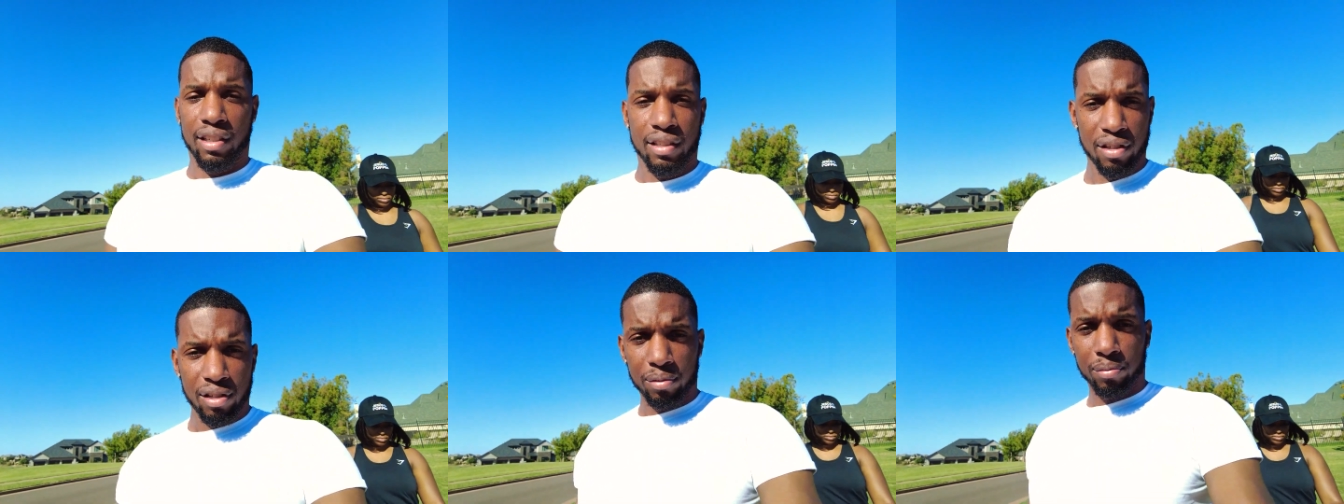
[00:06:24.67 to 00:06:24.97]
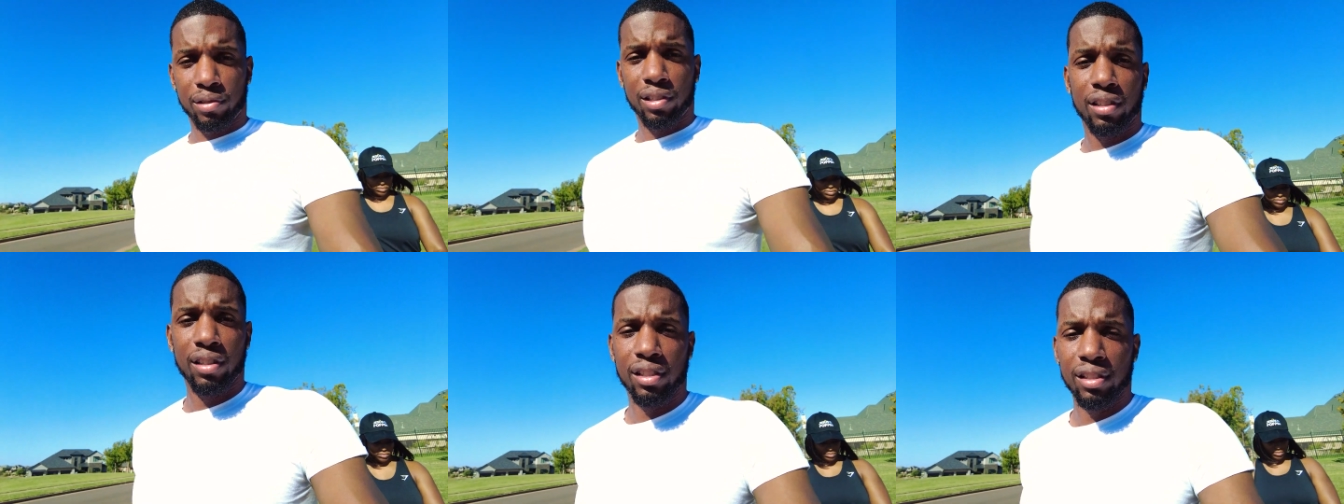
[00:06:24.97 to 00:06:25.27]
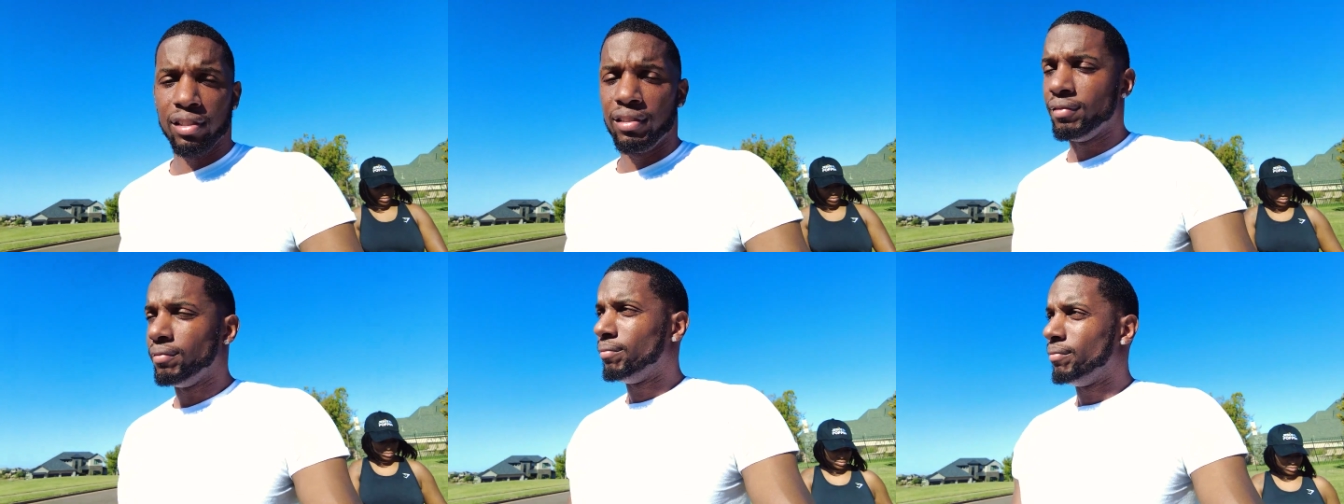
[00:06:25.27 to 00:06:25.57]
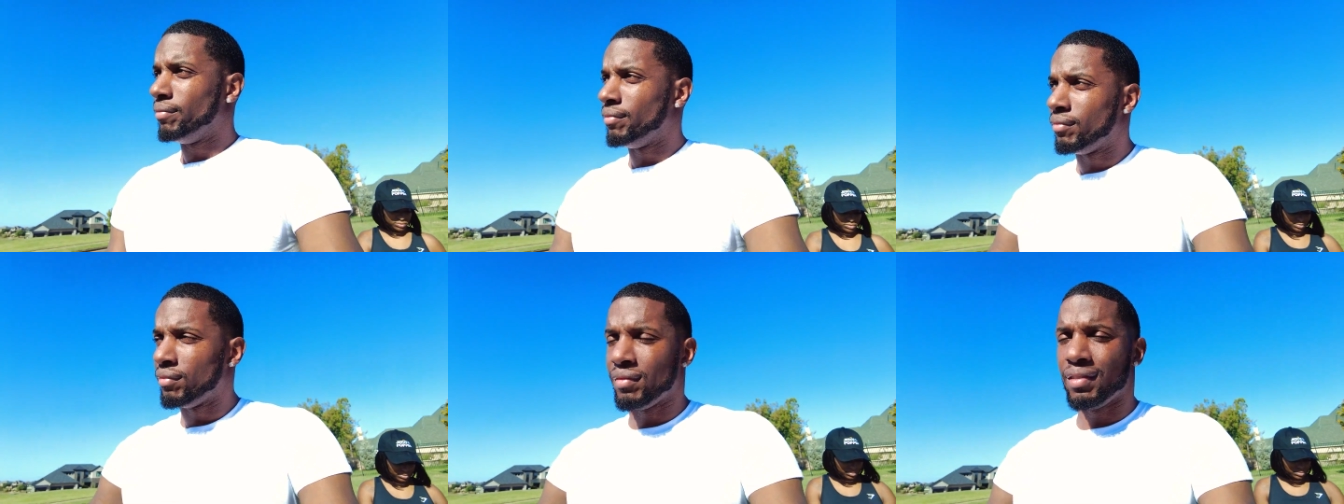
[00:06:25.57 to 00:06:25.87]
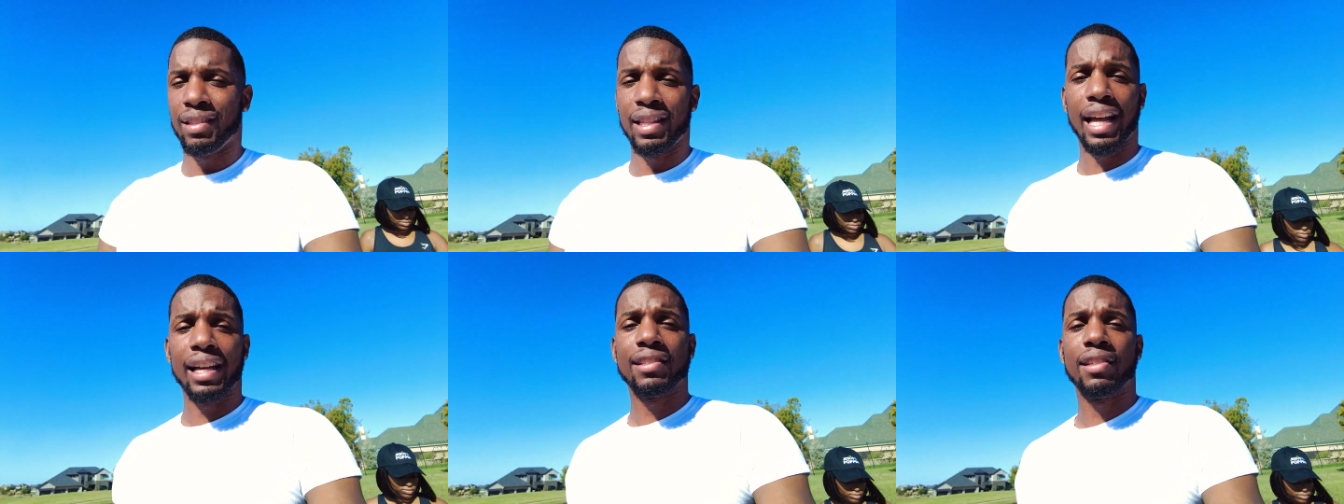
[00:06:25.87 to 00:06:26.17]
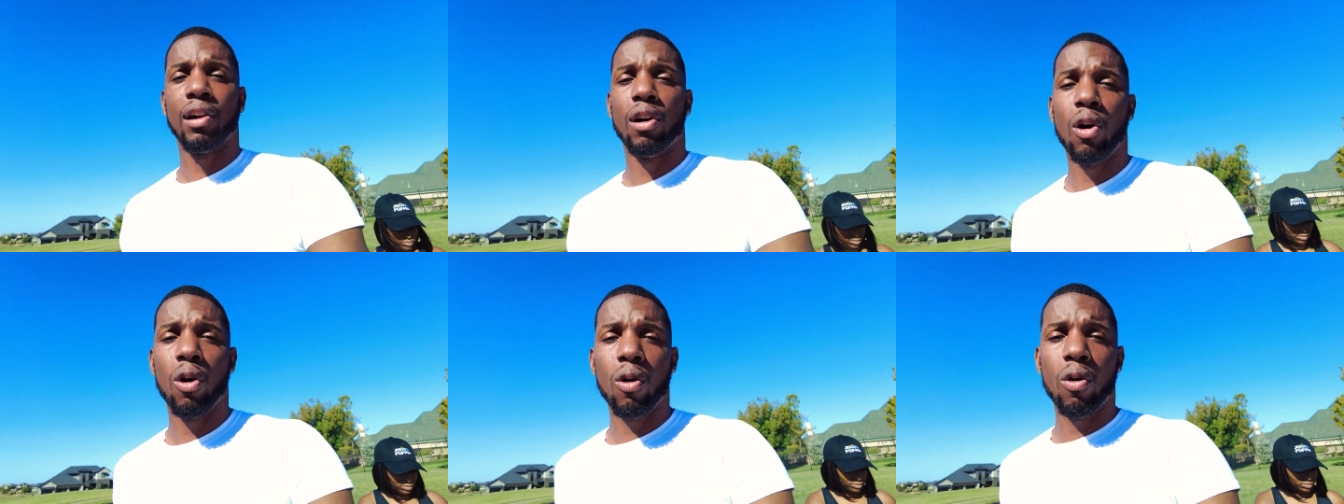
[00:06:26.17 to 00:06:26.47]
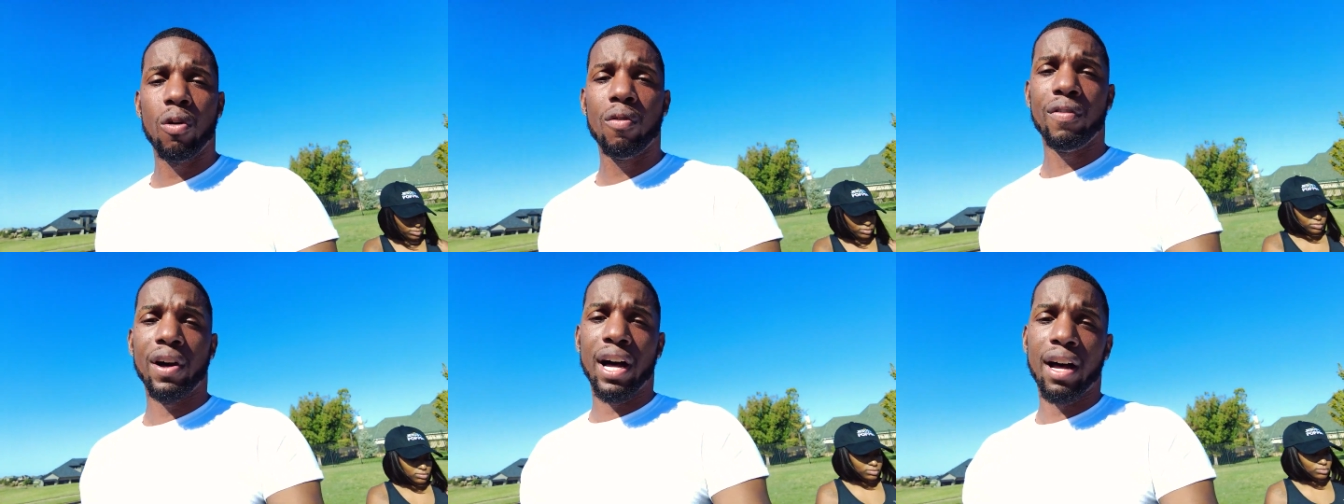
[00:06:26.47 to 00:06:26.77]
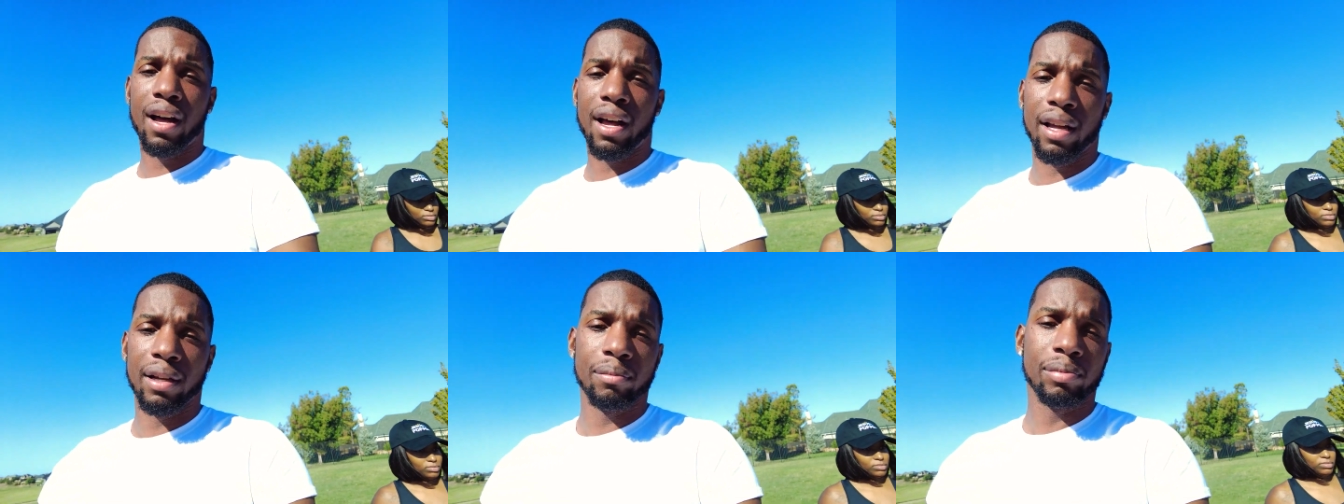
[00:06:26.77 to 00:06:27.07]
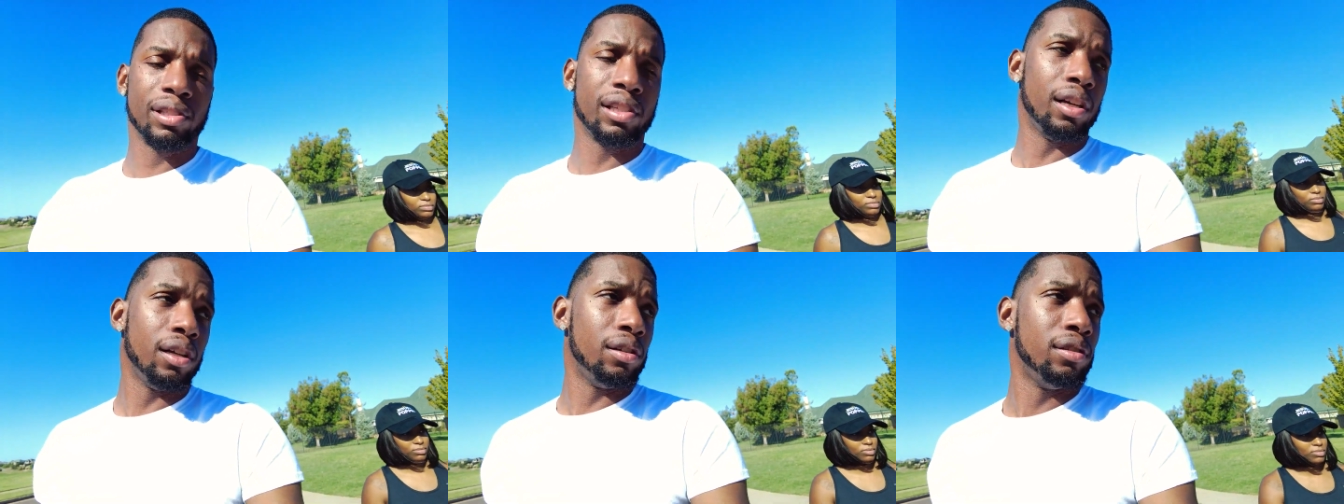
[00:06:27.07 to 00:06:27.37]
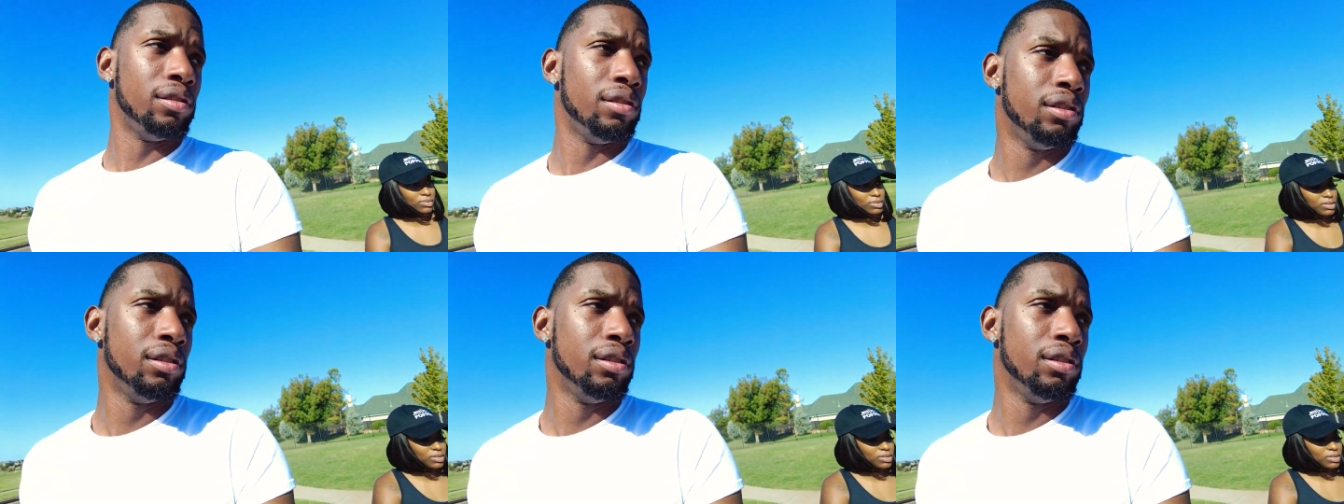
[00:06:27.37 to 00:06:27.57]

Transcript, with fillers: You know what I'm saying? That's a whole vibe. So,